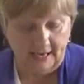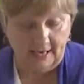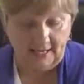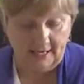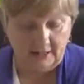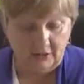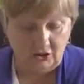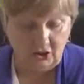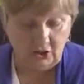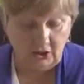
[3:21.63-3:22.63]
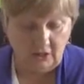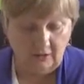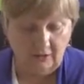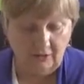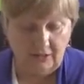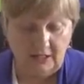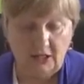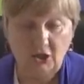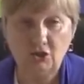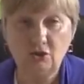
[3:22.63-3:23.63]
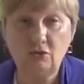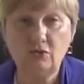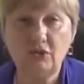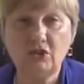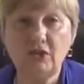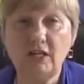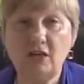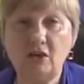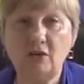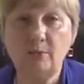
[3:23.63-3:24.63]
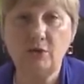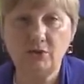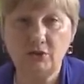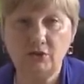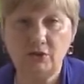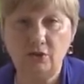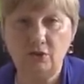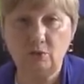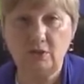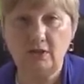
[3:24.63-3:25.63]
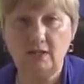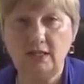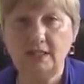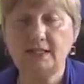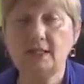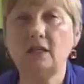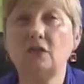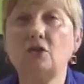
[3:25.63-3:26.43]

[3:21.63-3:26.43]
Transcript: And the issue that they are most concerned with is